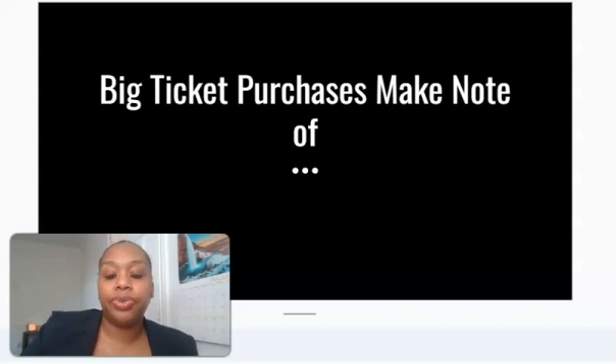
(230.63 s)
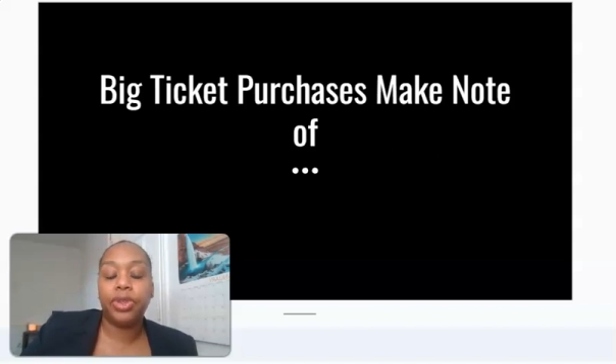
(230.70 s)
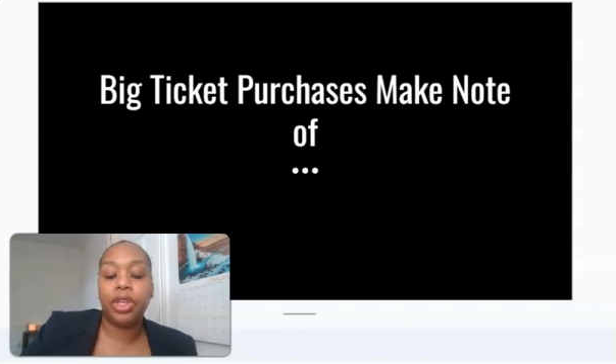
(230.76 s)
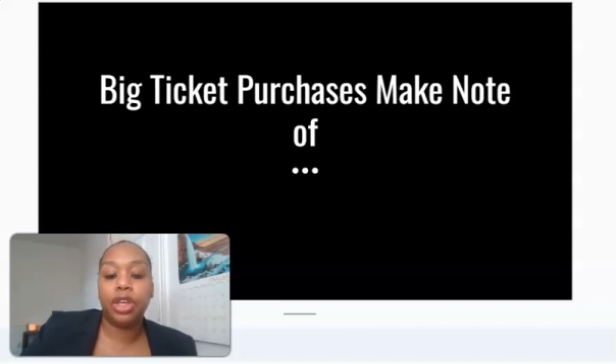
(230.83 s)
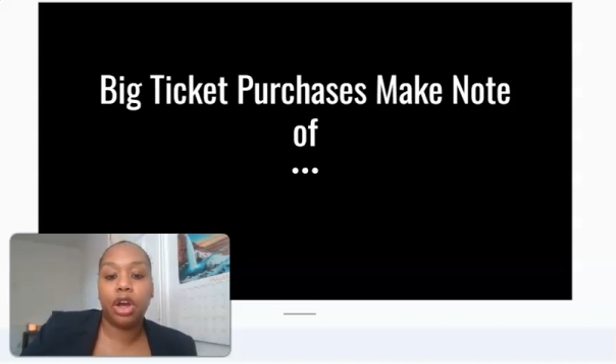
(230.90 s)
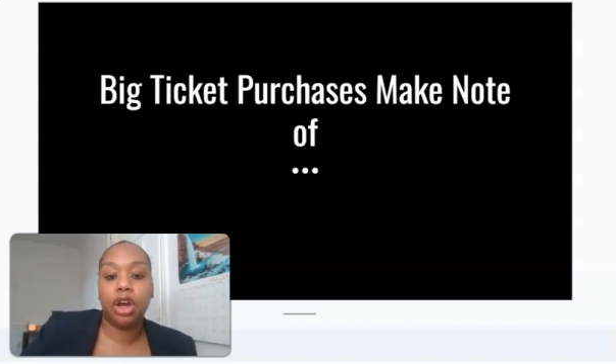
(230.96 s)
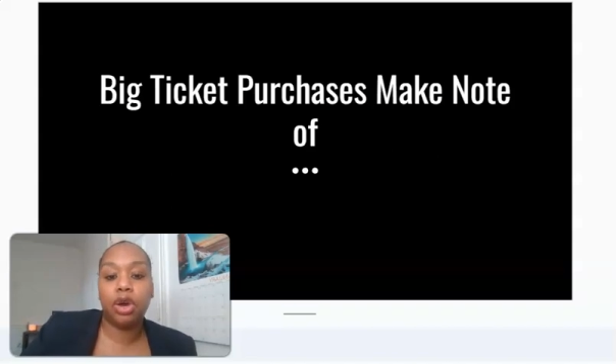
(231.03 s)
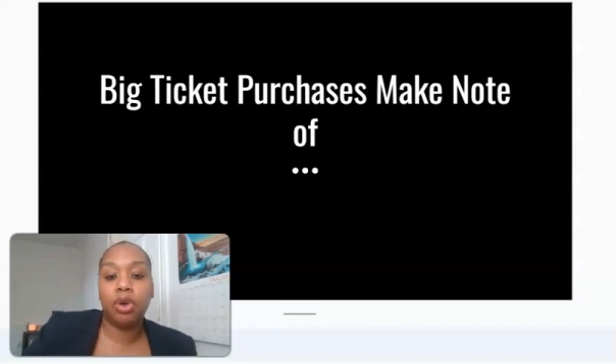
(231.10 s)

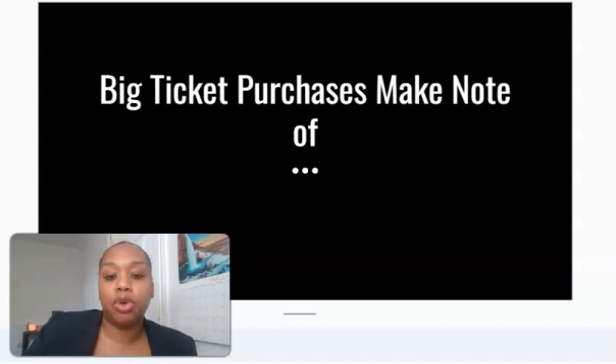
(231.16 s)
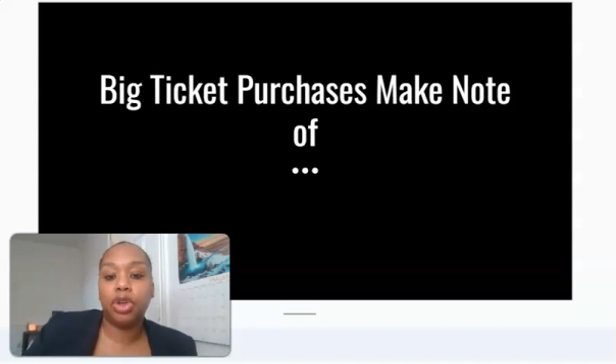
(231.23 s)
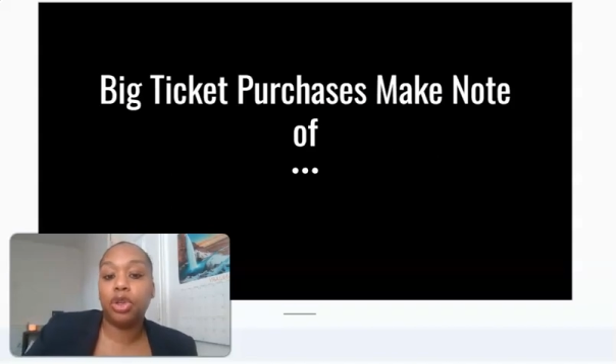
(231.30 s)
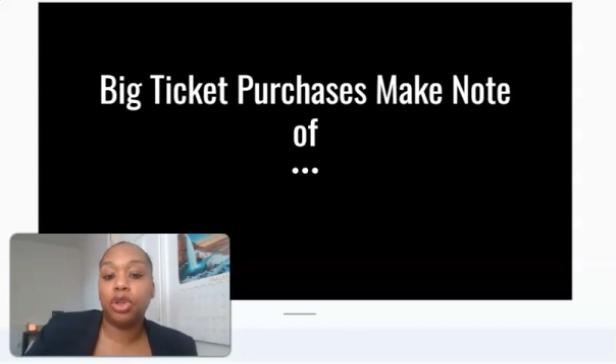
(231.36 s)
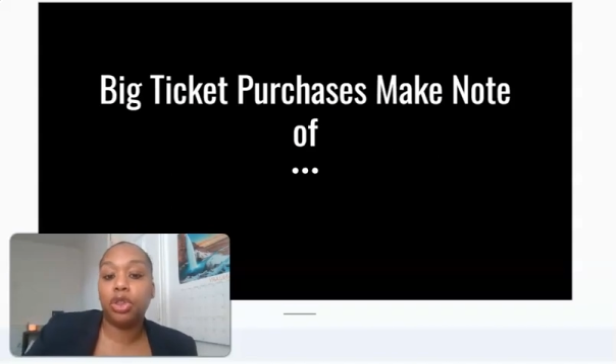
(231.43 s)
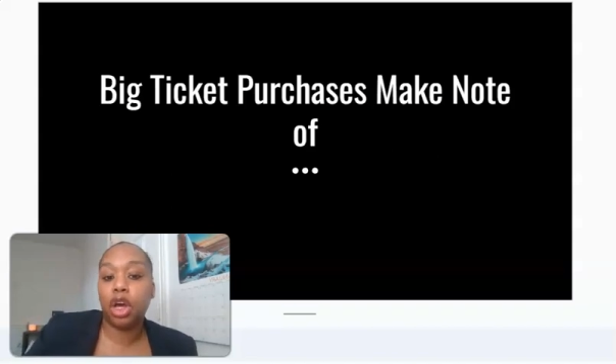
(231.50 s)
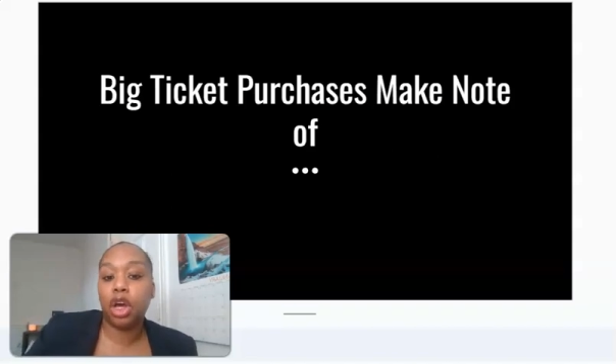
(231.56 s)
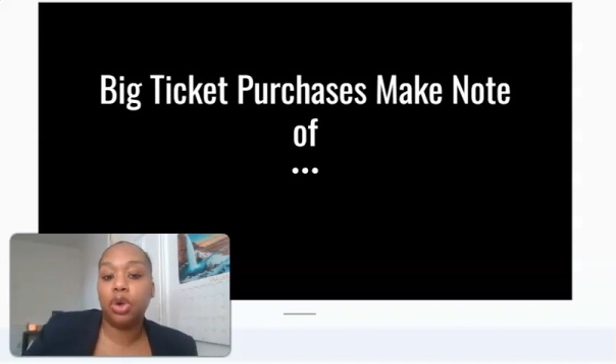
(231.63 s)

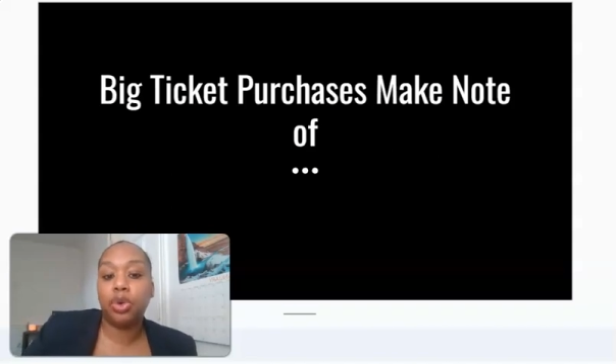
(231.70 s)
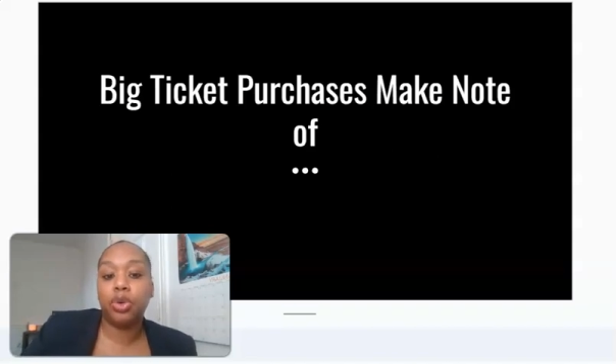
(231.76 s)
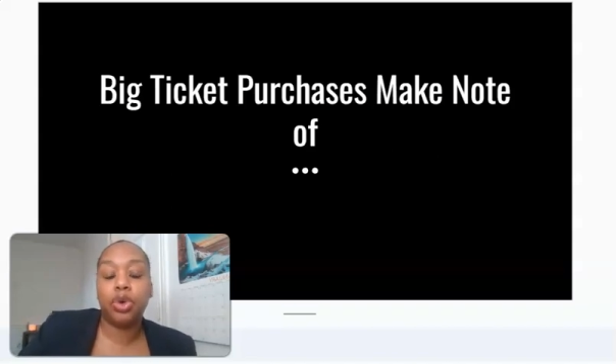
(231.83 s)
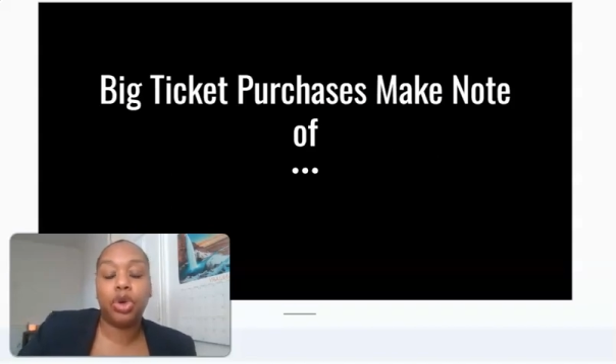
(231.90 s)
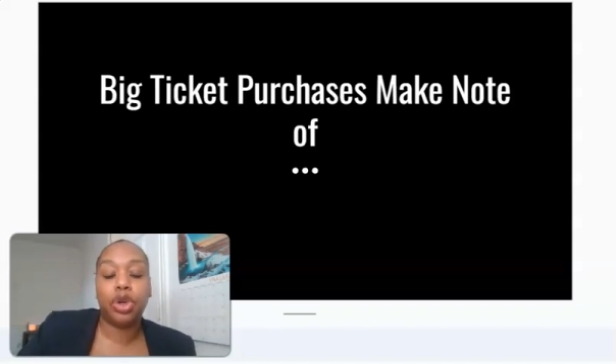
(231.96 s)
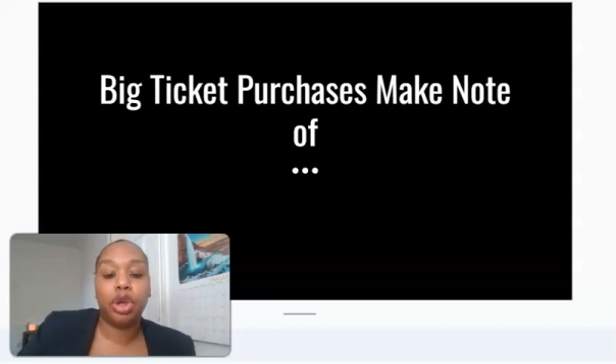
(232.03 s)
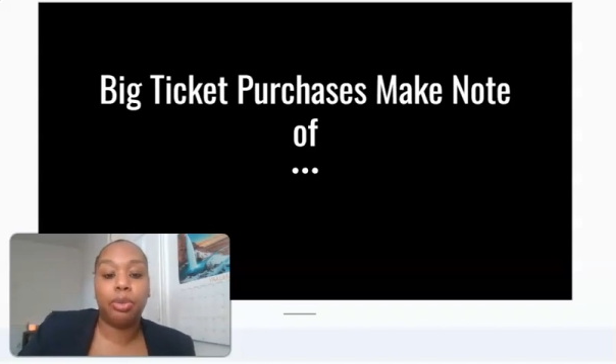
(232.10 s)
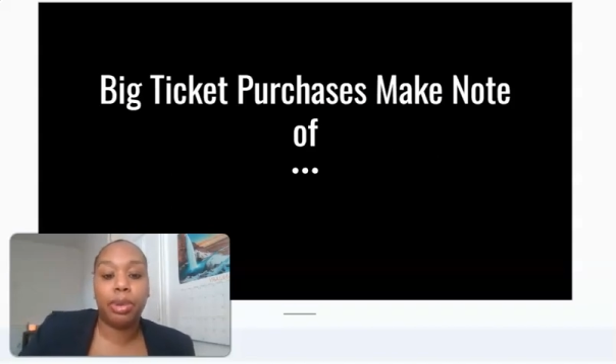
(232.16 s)
your loan
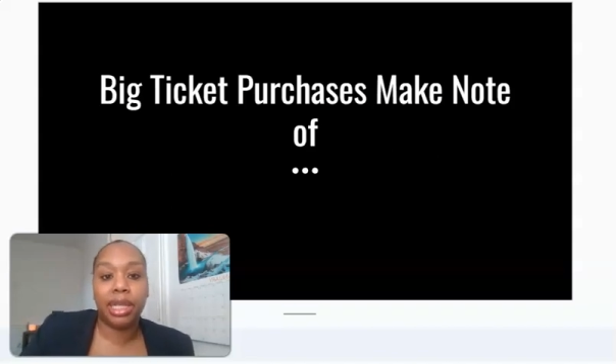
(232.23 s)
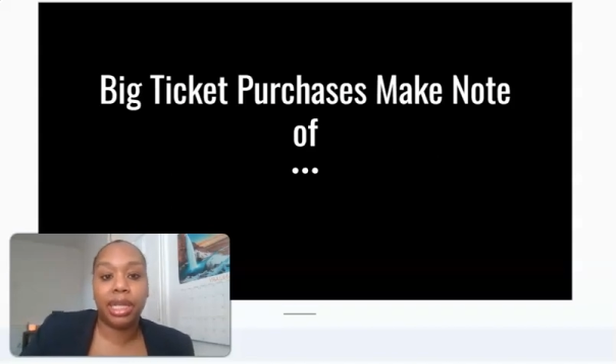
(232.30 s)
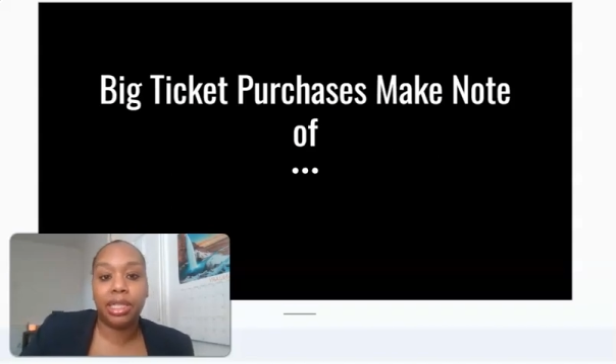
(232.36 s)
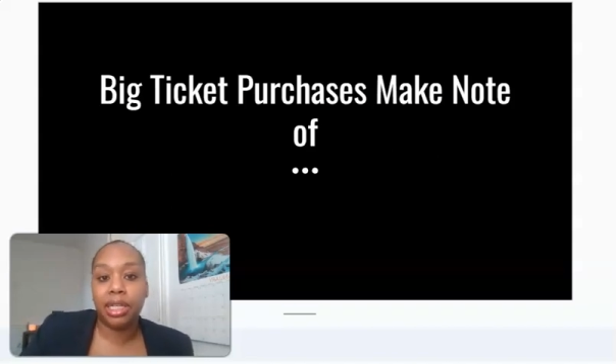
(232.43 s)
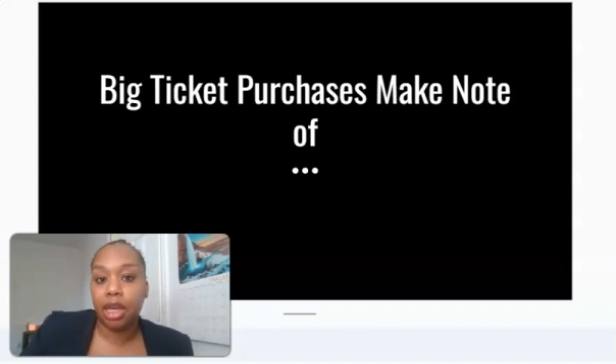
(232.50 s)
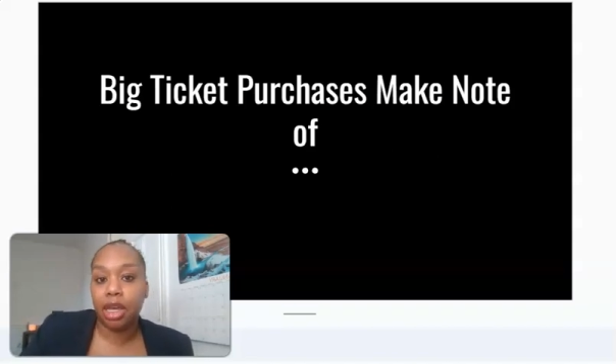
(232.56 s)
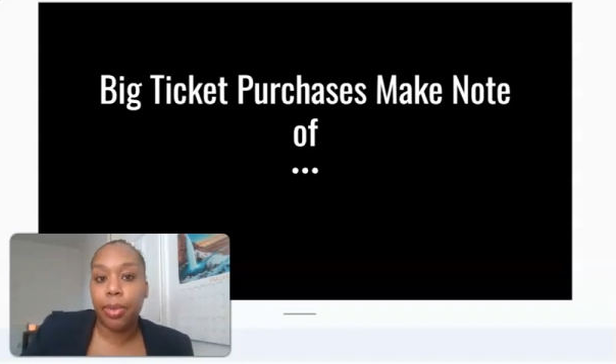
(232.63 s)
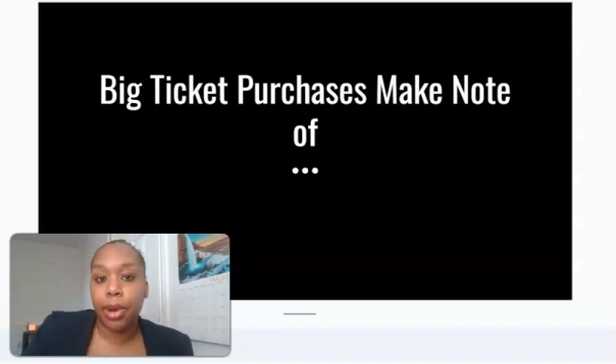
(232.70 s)
or your big
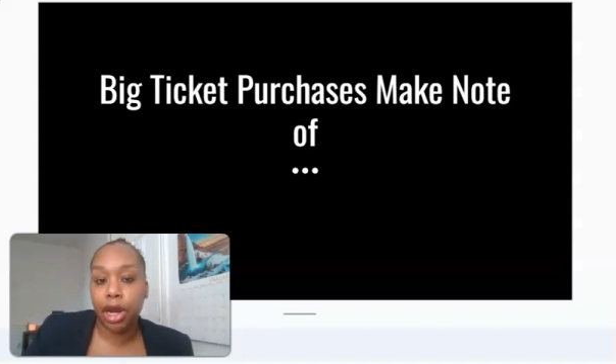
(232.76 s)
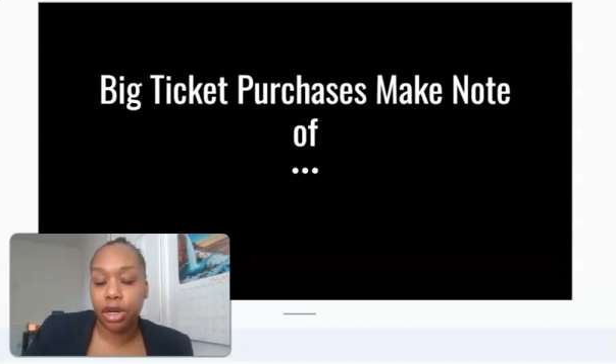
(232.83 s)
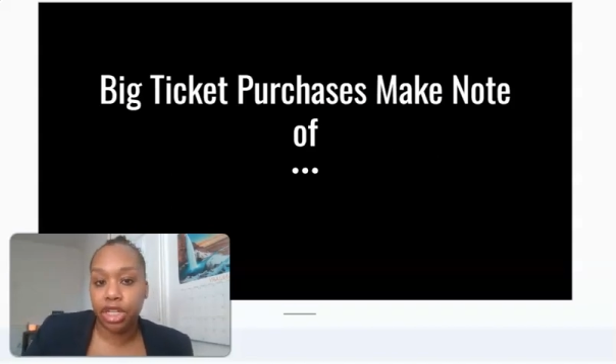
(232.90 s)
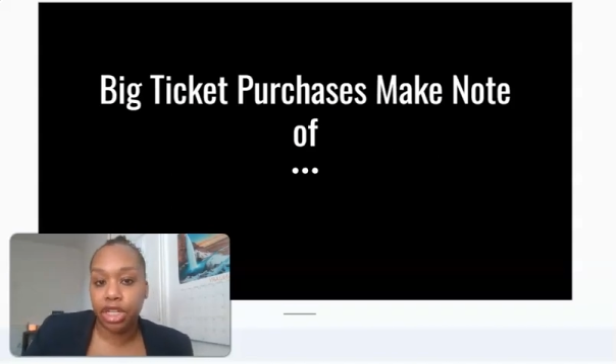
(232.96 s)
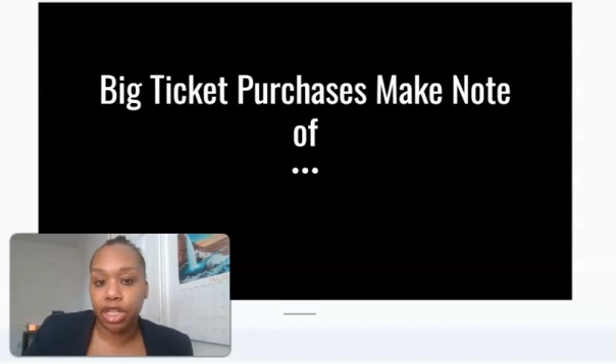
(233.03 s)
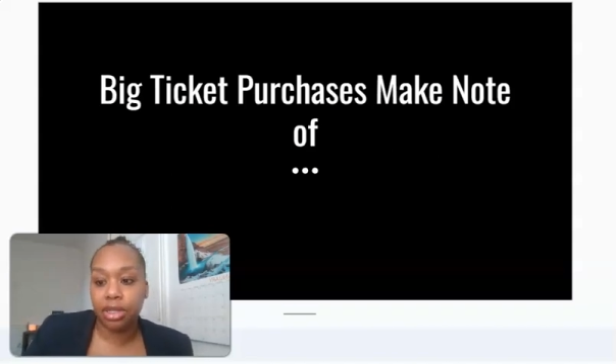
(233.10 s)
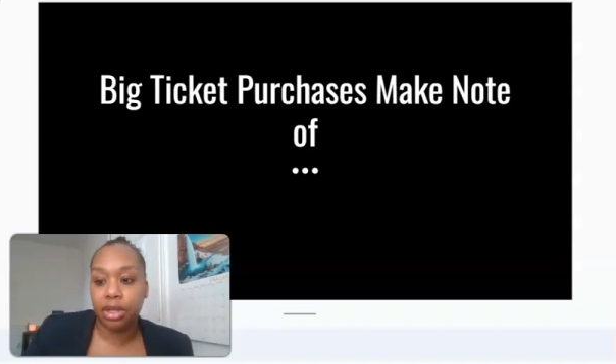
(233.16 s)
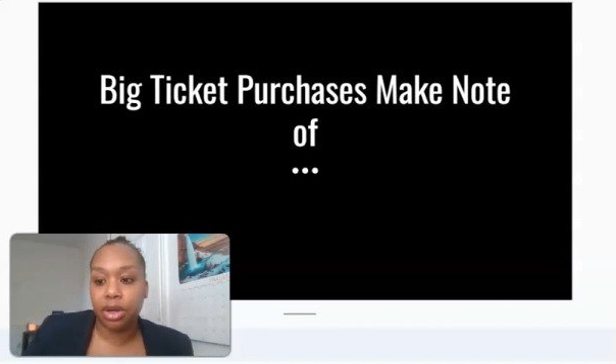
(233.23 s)
ticket
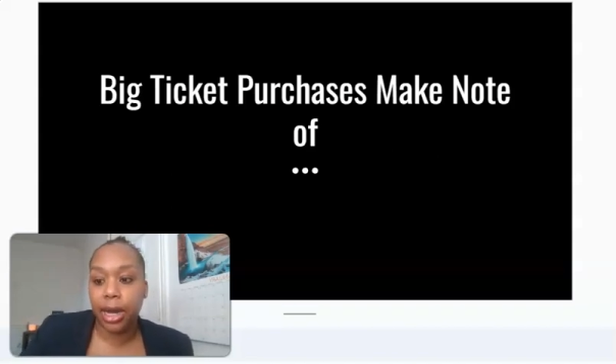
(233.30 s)
purchase.